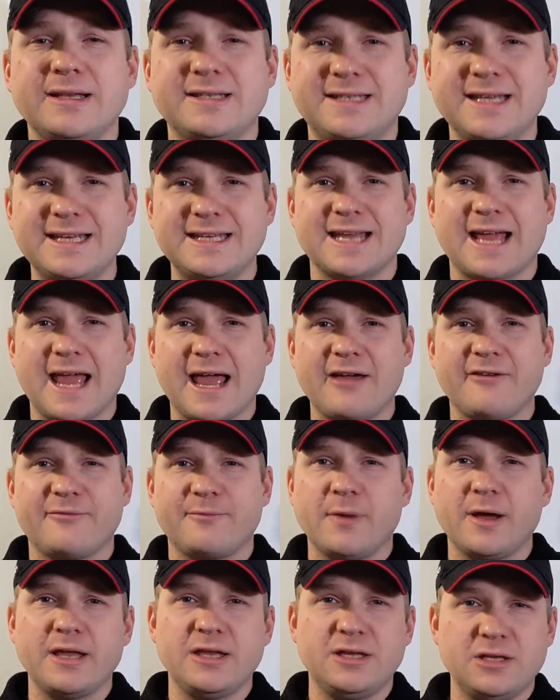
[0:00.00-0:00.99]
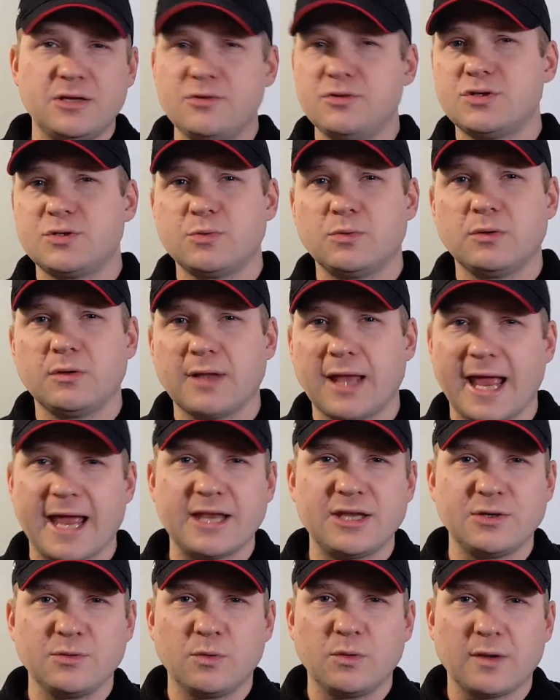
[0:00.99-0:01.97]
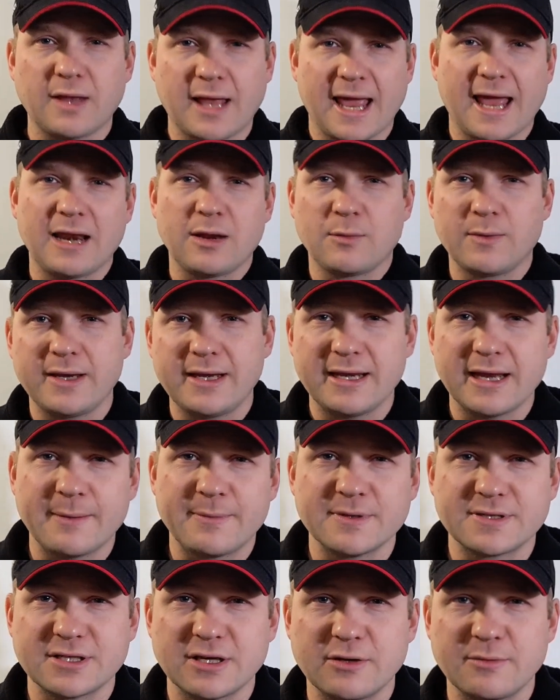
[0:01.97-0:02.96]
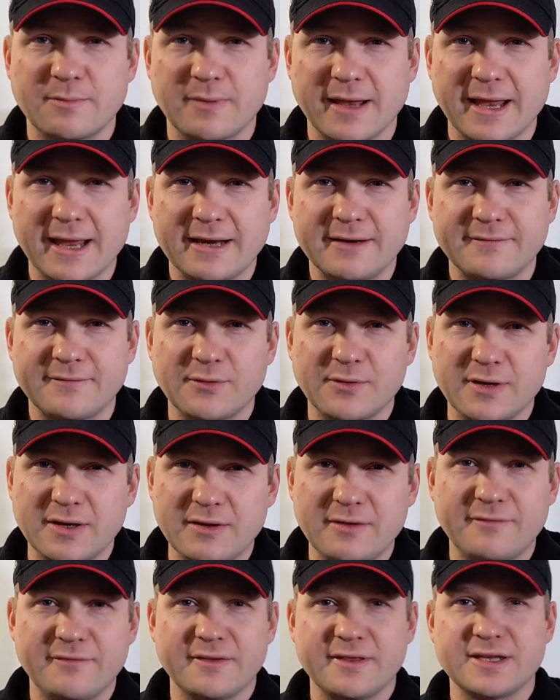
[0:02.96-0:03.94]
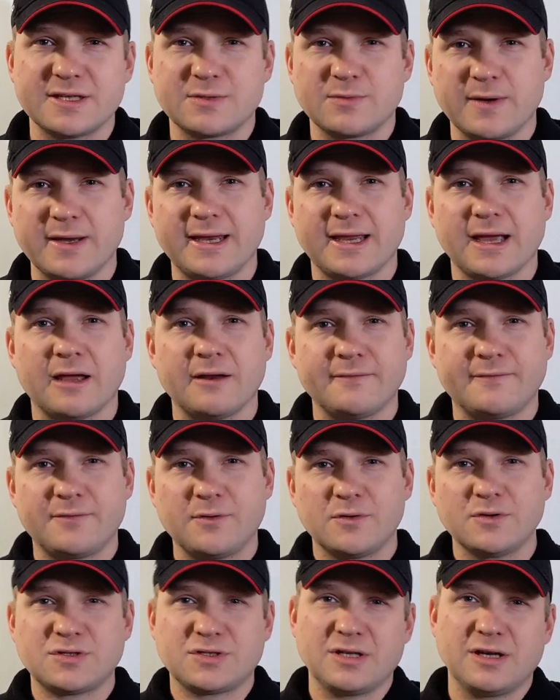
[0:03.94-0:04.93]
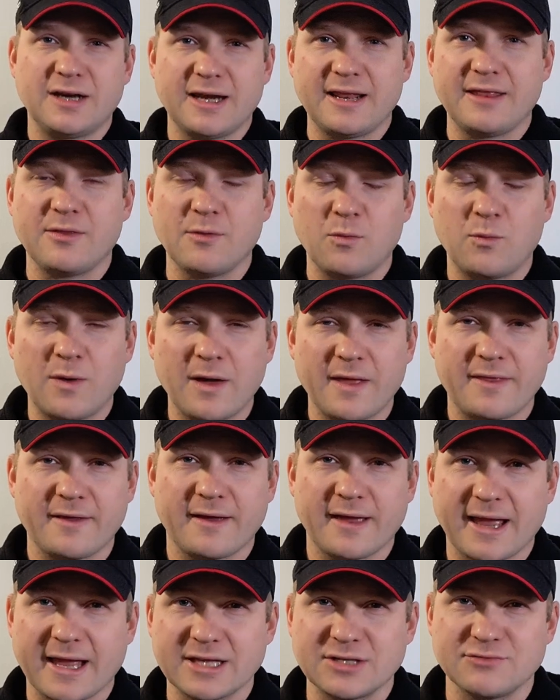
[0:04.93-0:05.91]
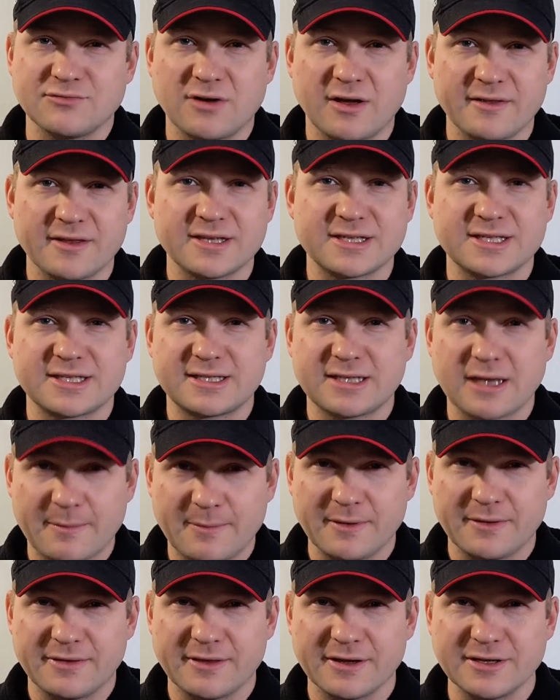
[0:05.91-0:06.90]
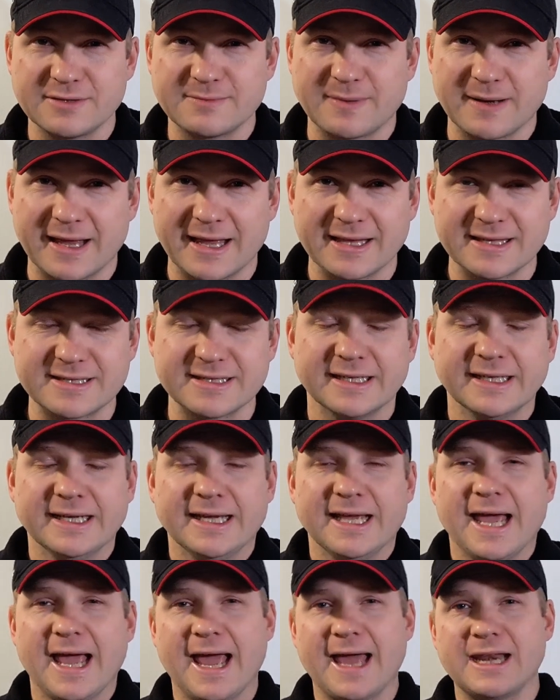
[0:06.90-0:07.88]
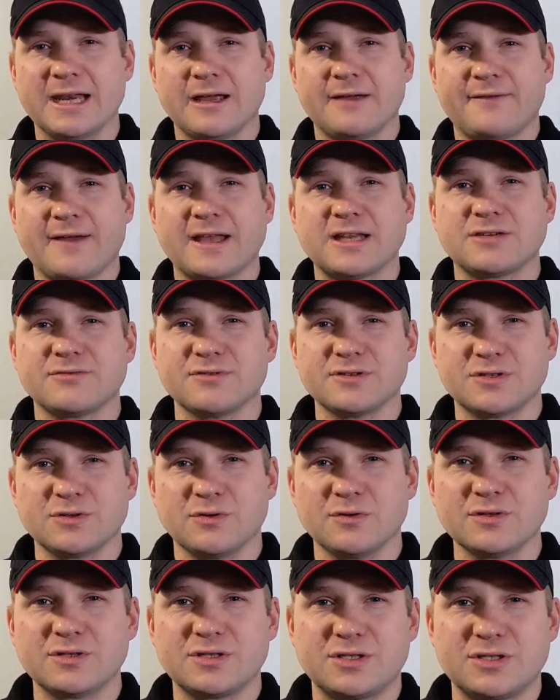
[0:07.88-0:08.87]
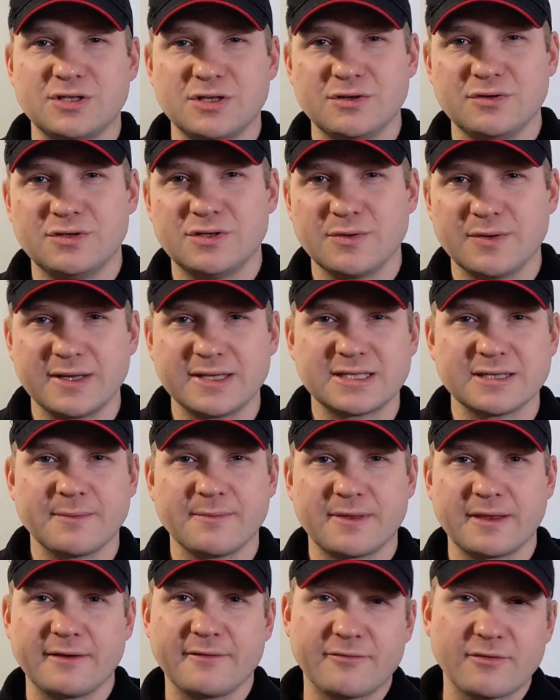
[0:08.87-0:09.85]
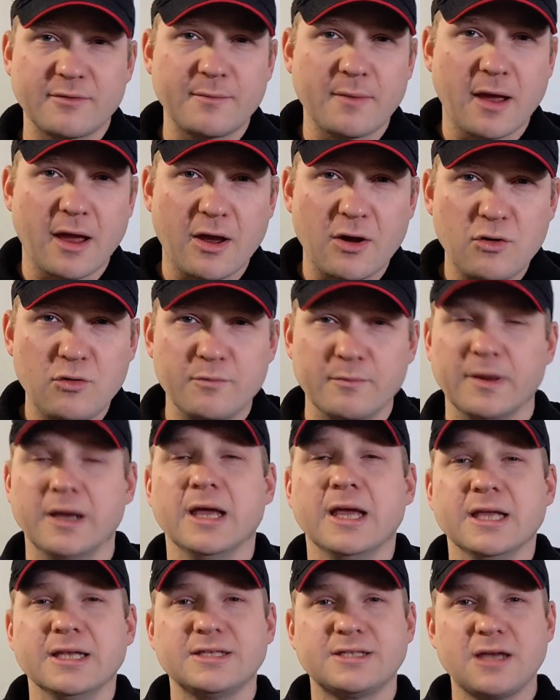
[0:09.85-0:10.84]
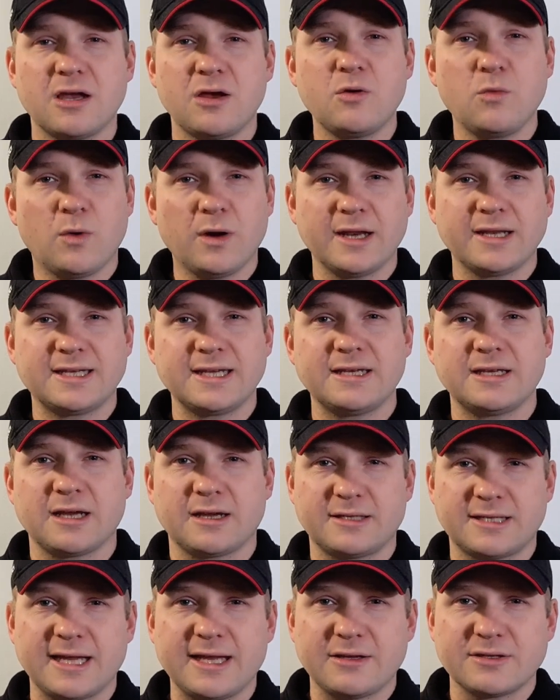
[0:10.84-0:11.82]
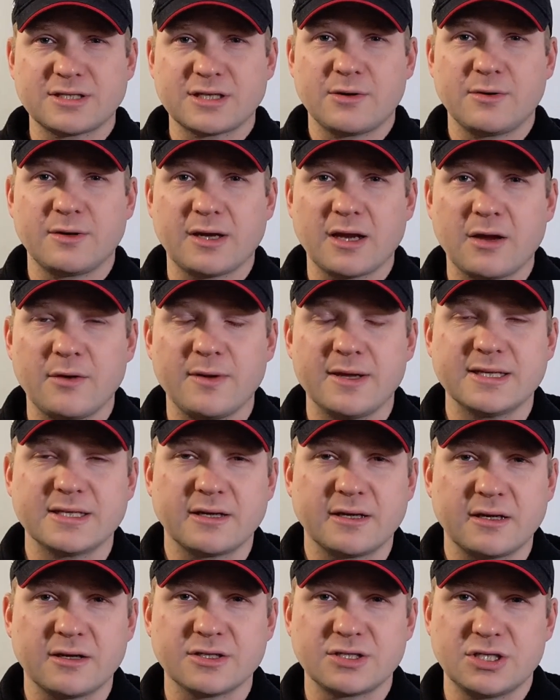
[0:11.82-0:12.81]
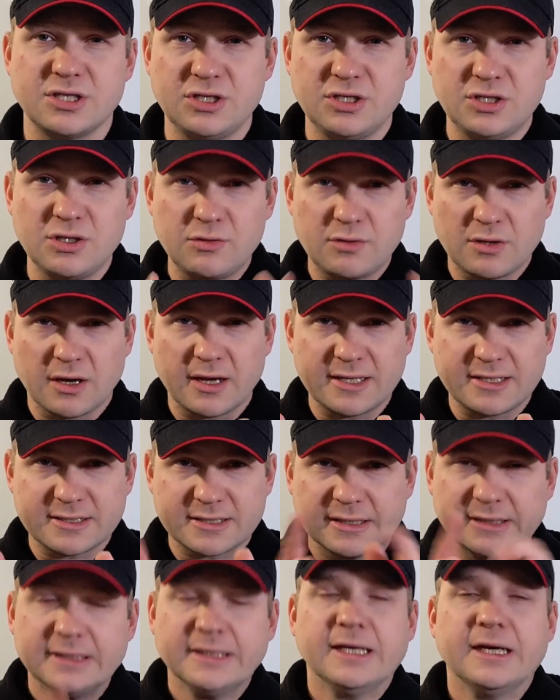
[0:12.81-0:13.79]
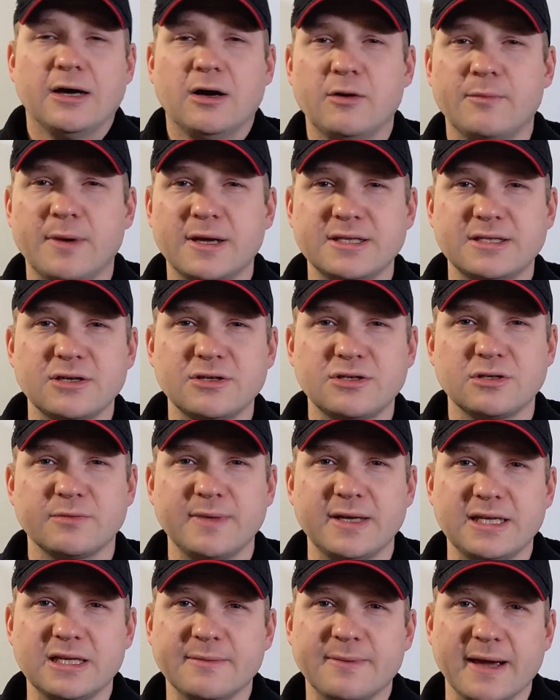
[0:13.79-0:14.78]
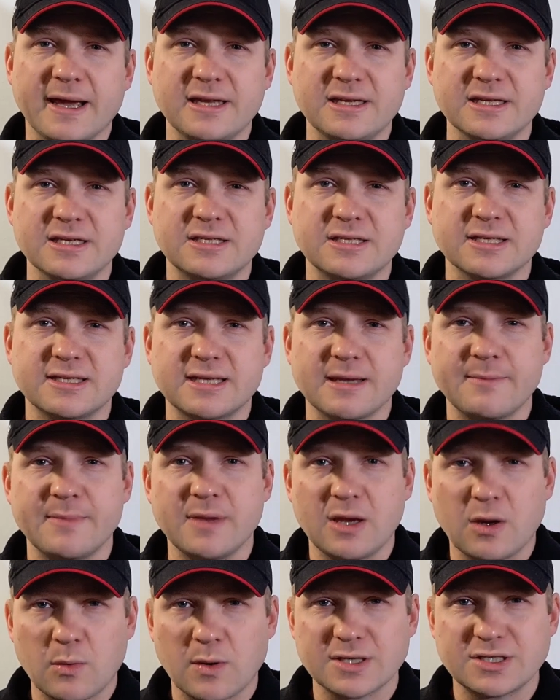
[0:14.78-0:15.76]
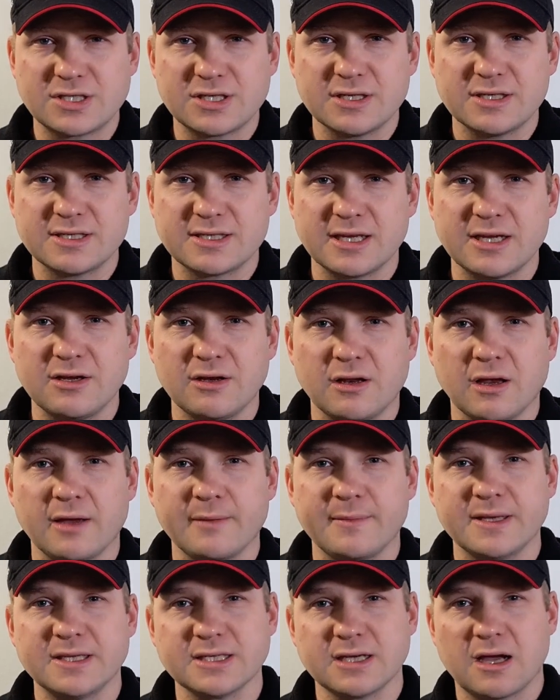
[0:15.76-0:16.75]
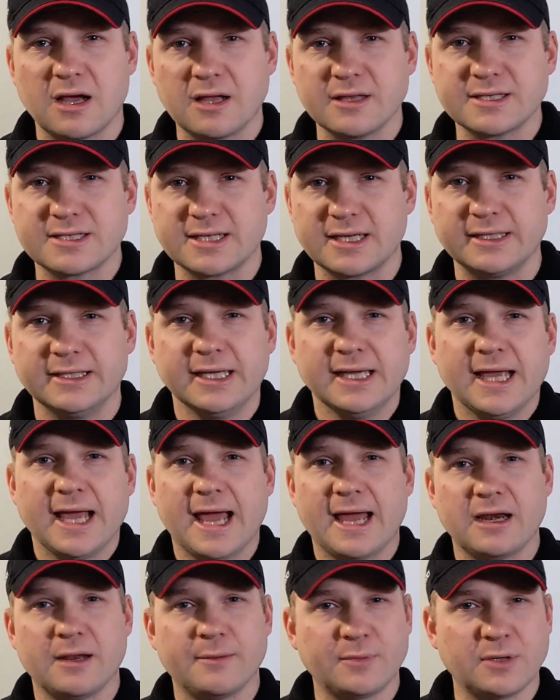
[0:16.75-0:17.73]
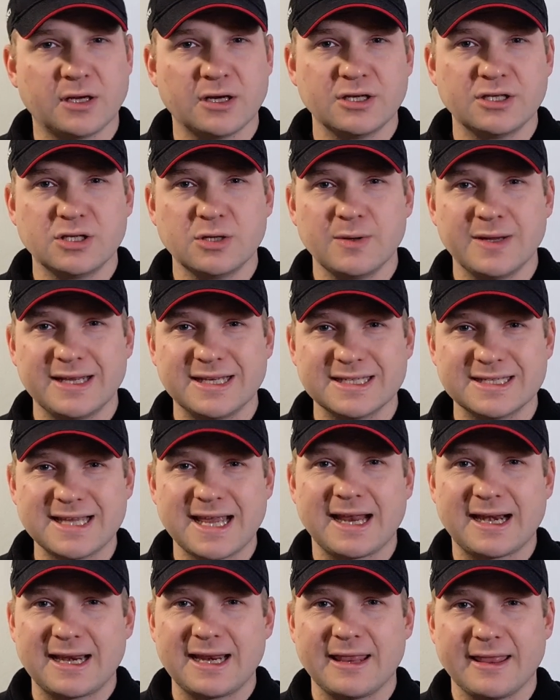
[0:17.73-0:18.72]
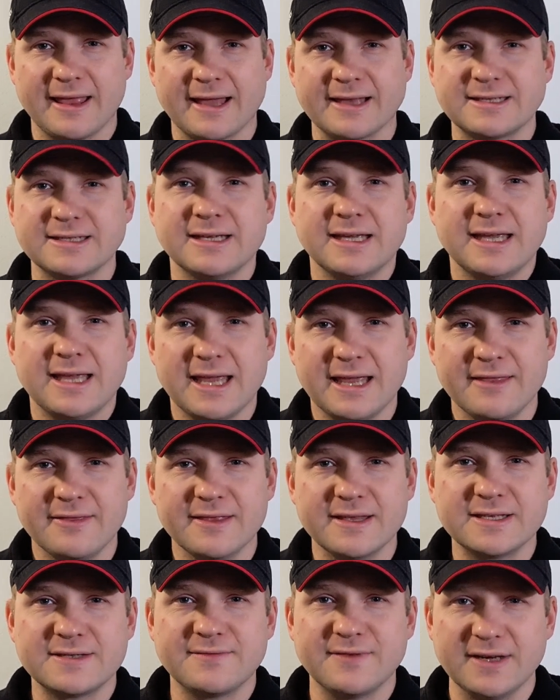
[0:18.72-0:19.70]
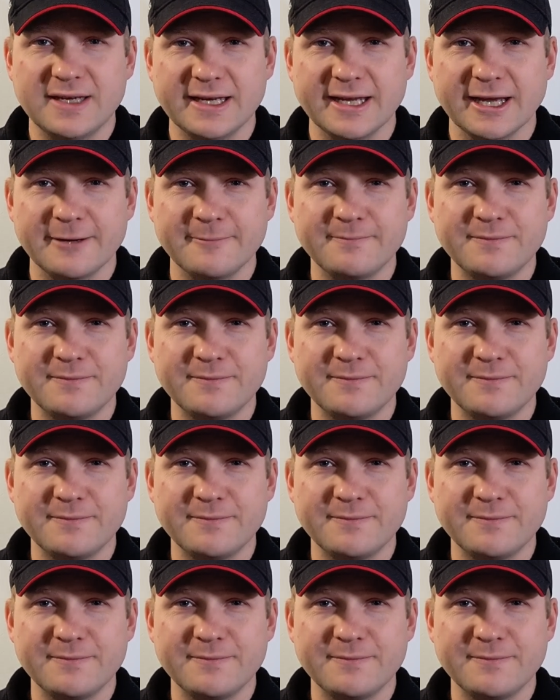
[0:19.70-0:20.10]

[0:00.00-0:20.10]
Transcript: did have my usual annual Halloween episode planned for you for this week. Unfortunately, the weather has rather scuppered those plans and I've had to resort to doing something from home. So what I did a day or so ago is I asked you guys on my social media pages to send me questions that you'd like me to answer, and I'm going to do exactly that in this video.